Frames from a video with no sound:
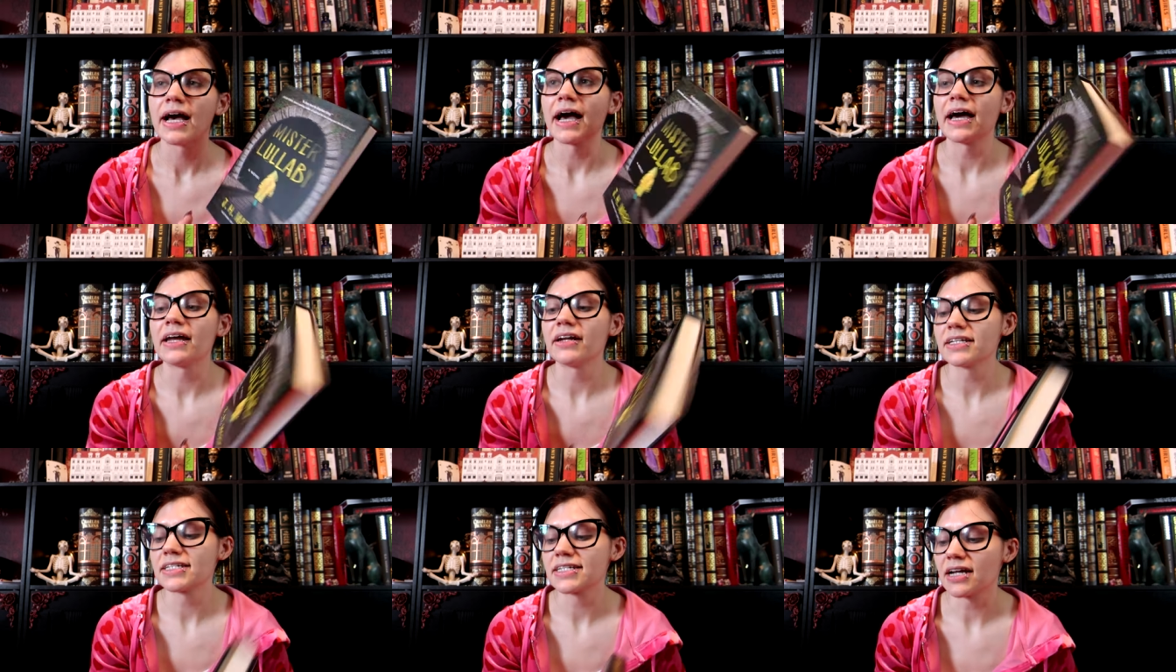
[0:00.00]

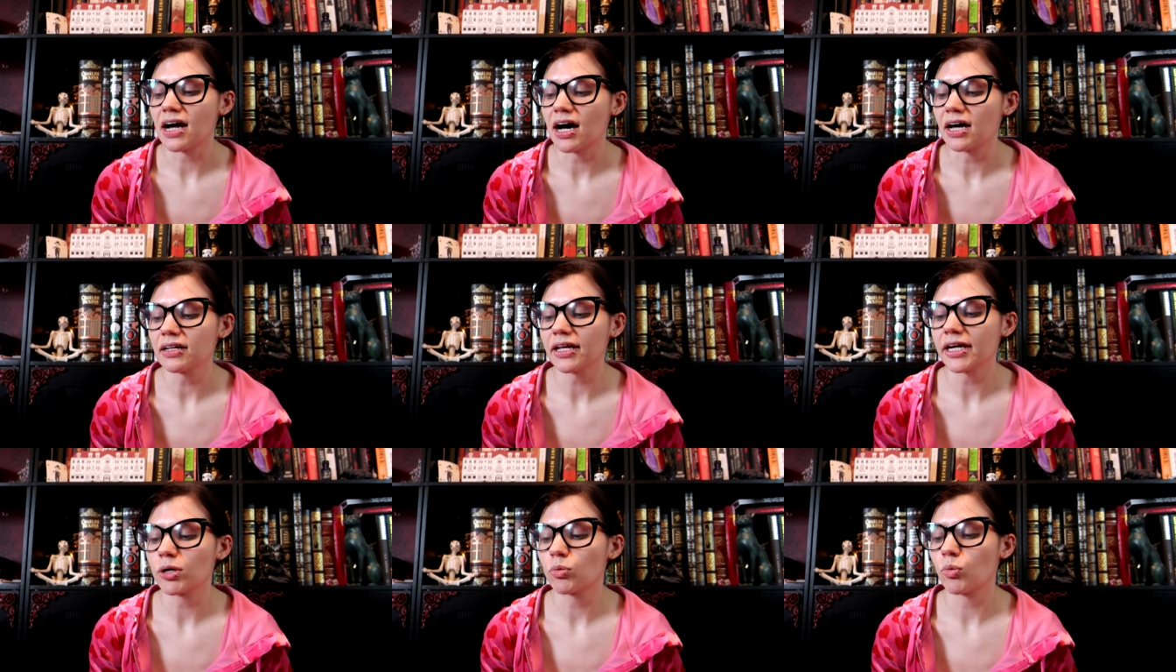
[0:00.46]
And it's
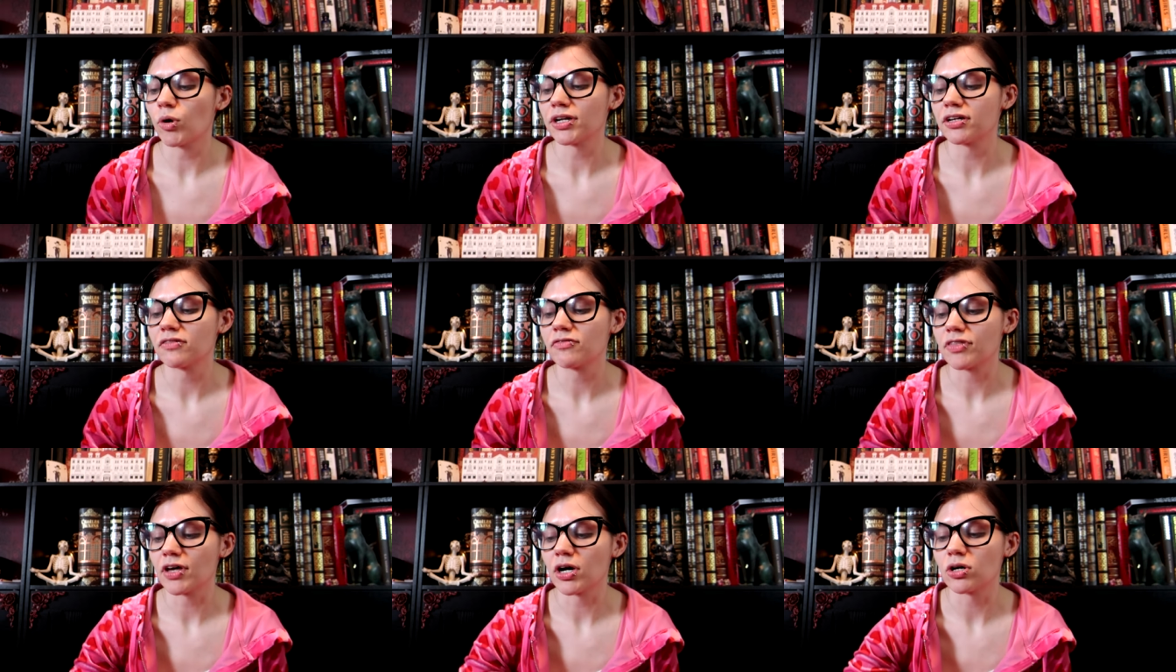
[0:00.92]
not like one
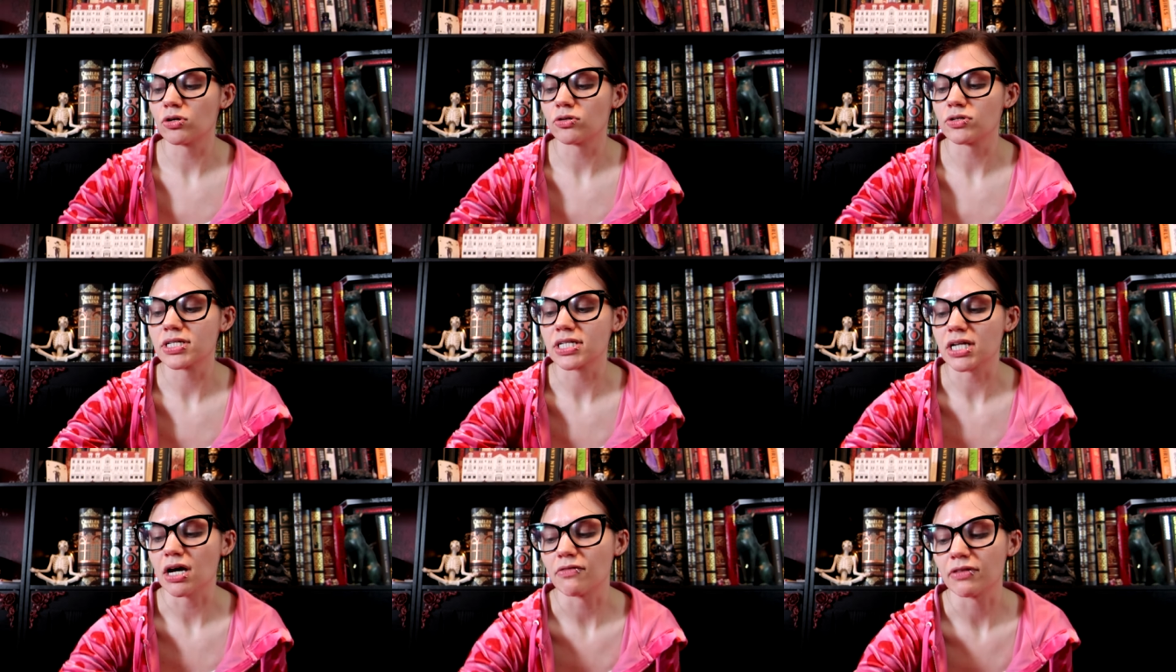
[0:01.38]
of
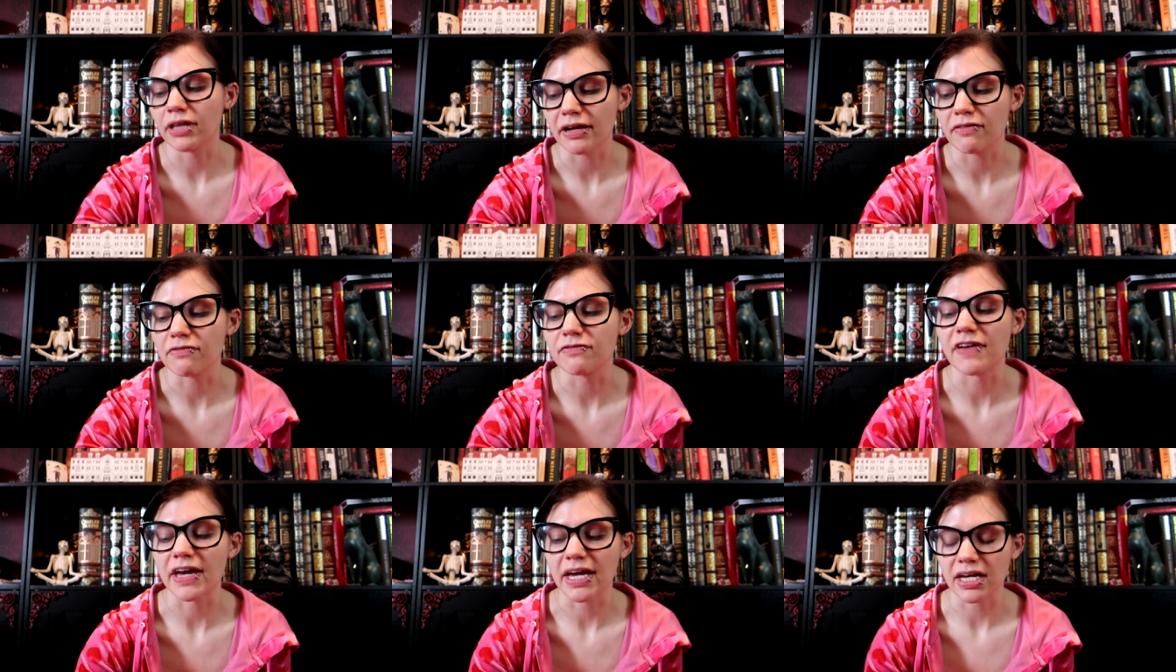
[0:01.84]
those like
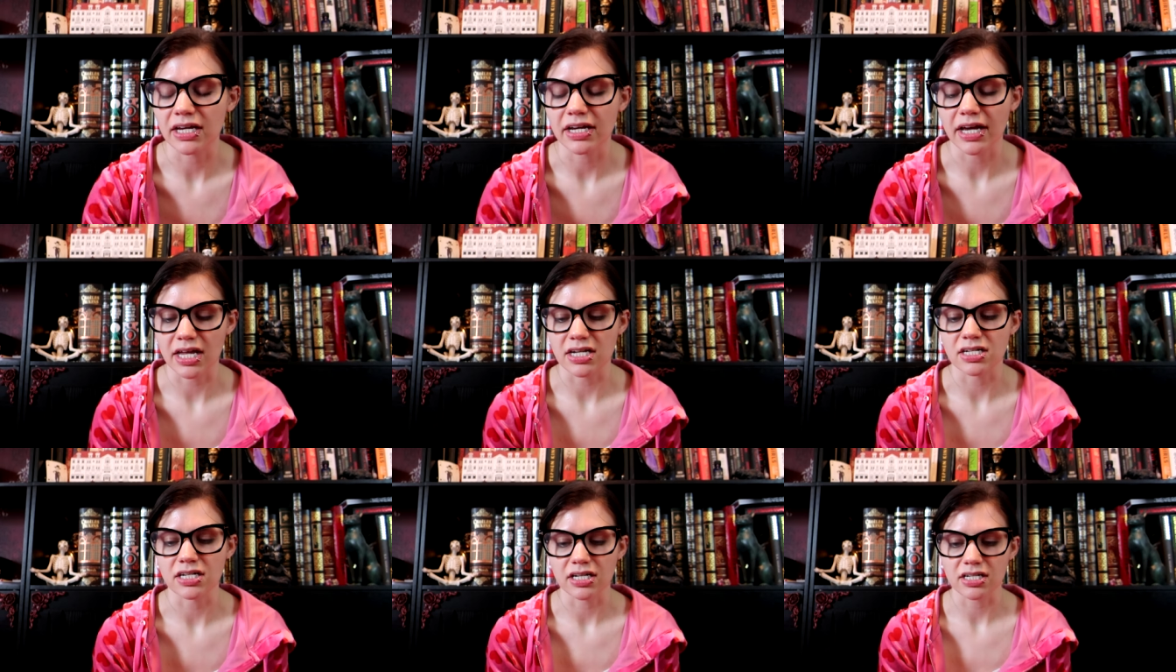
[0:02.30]
vague
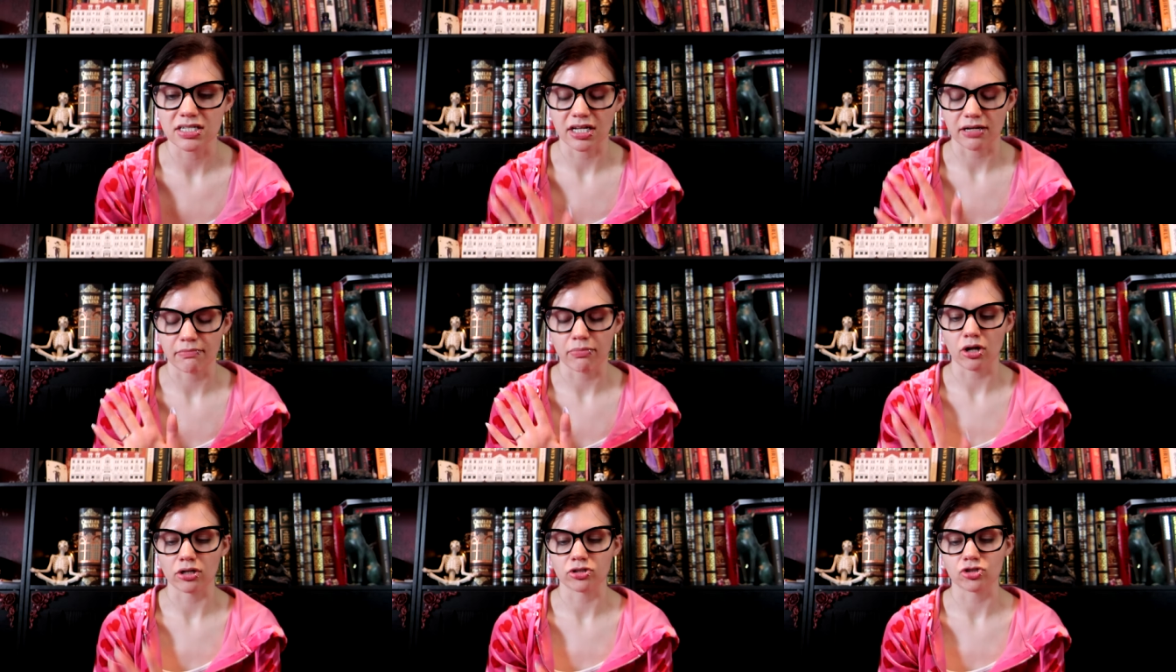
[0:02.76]
endings
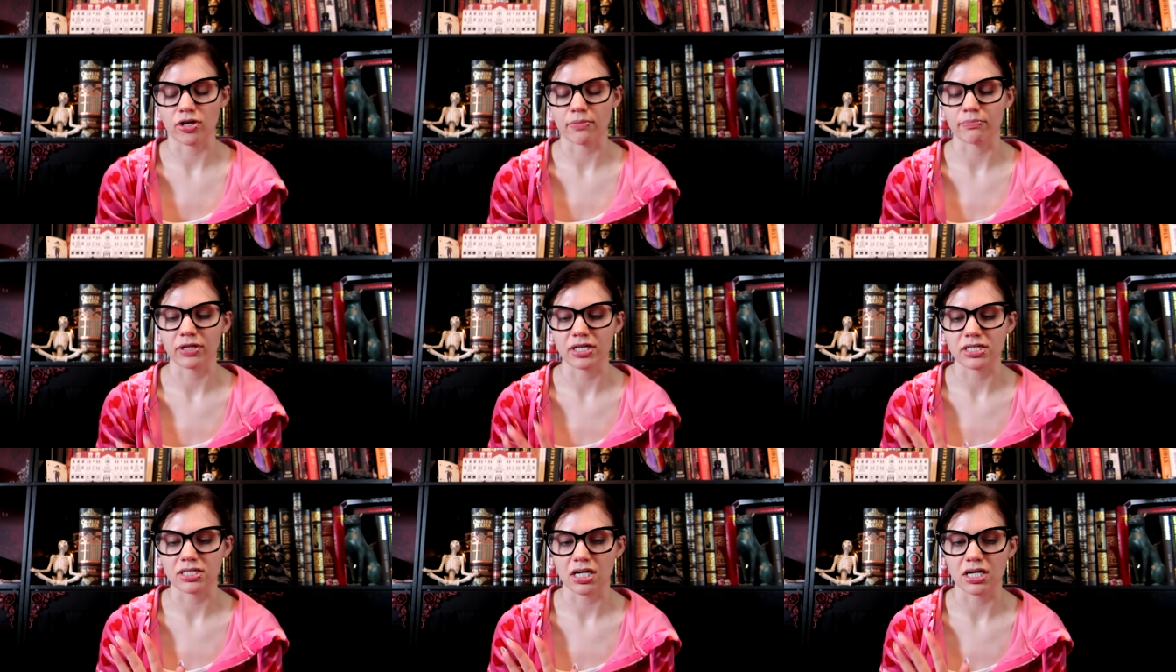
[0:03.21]
like Paul
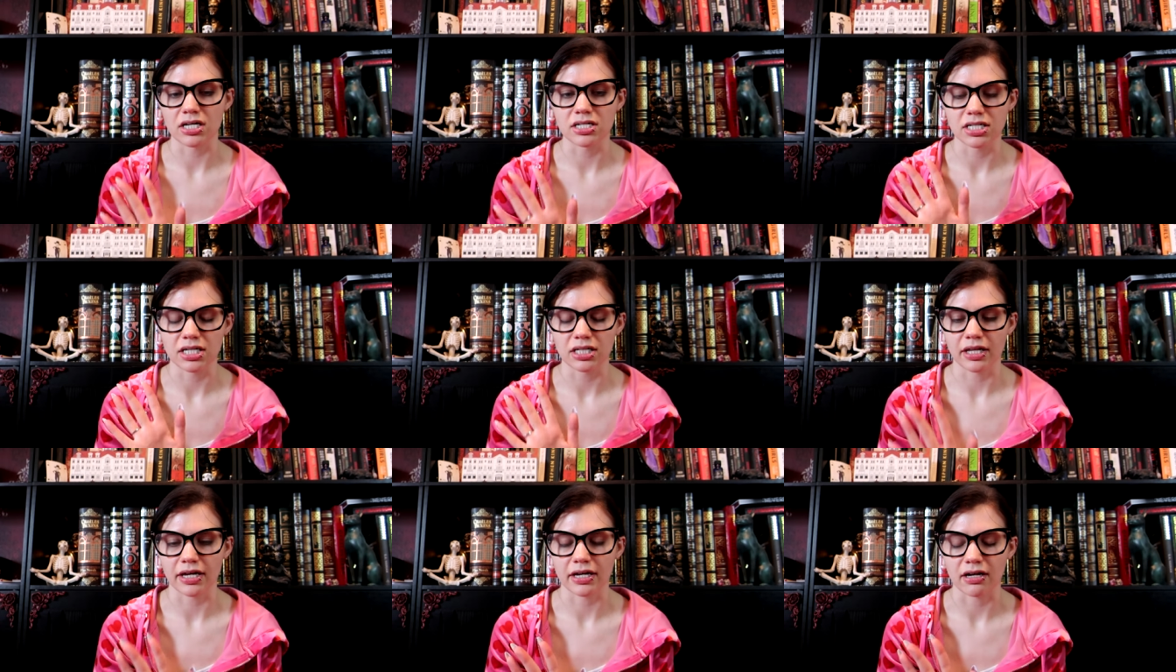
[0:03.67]
Tremblay does
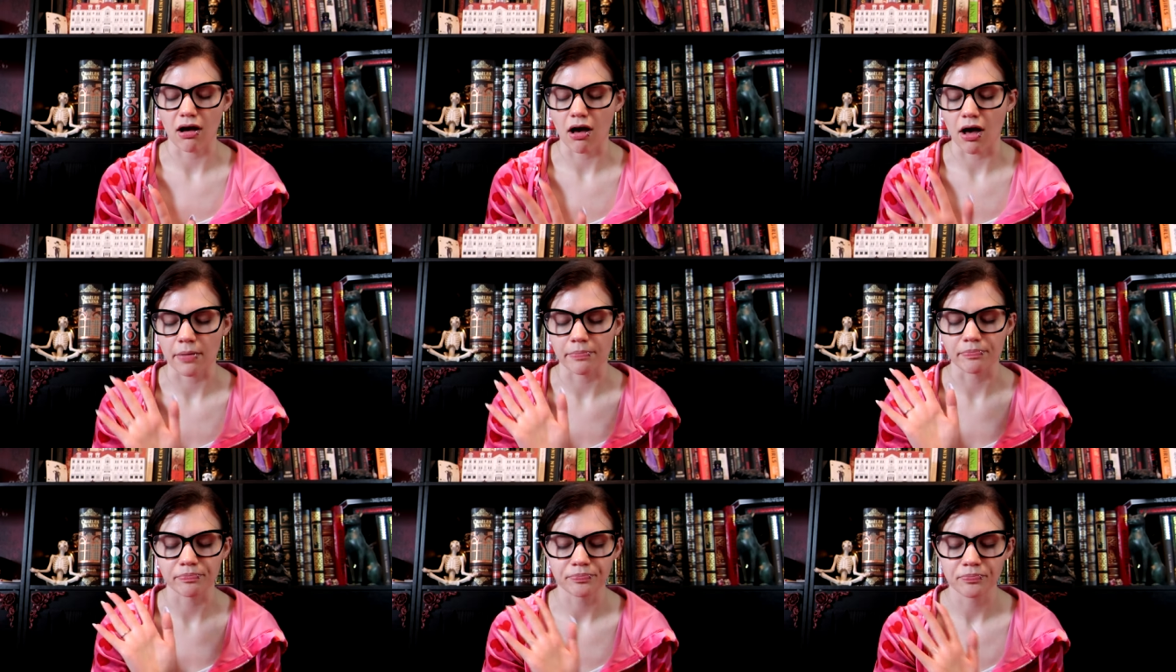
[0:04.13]
in like
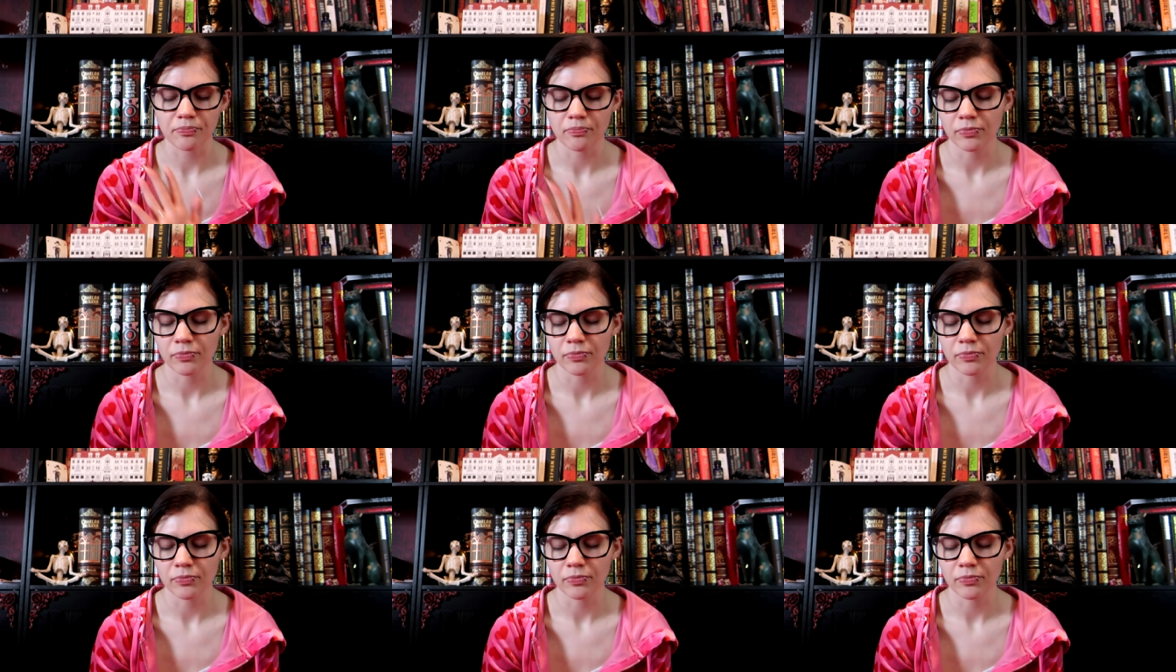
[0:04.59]
um